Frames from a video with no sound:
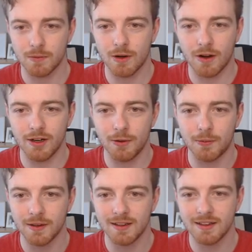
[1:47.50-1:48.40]
Where are you?
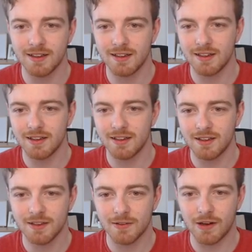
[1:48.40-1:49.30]

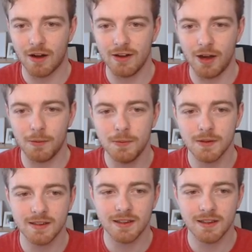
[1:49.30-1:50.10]
Where are you?